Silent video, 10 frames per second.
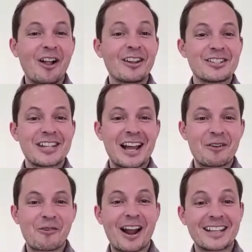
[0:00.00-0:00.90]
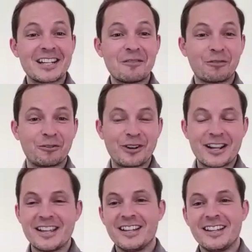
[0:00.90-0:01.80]
college town where i could eat for
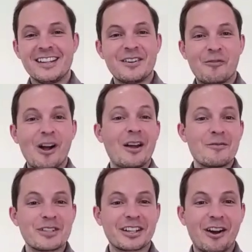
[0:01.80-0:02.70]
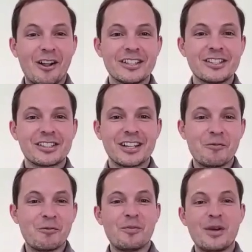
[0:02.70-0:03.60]
free while i was in college it
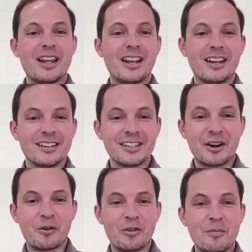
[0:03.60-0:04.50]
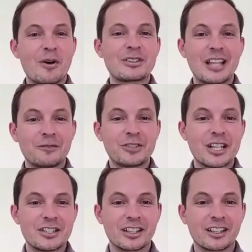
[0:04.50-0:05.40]
would have been you know the most
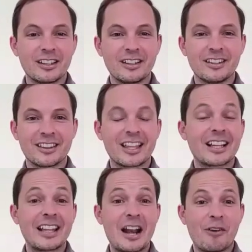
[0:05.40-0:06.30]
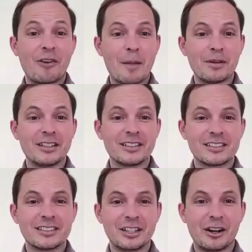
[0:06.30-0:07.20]
life-changing thing that ever happened
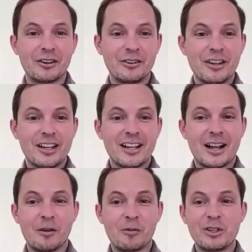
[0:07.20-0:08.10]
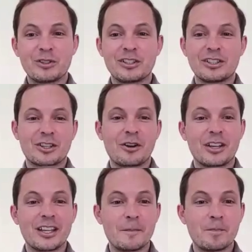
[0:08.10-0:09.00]
you know uh, we used to just go
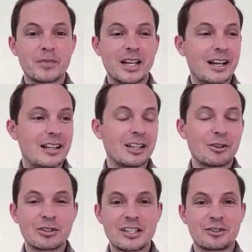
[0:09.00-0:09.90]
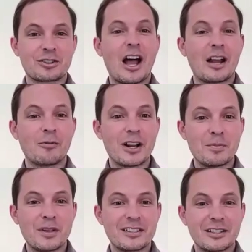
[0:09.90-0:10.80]
get uh, little caesars hot and ready
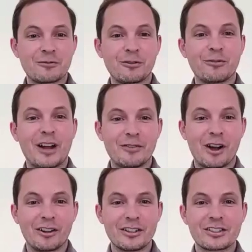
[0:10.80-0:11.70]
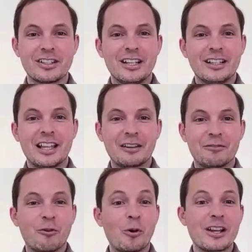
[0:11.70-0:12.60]
pizzas for five dollars like
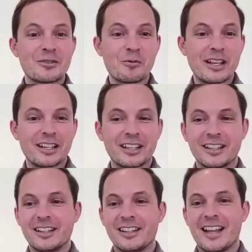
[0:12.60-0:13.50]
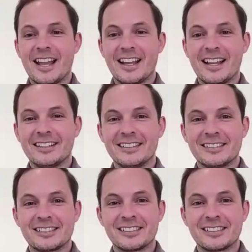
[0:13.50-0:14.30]
four days a week and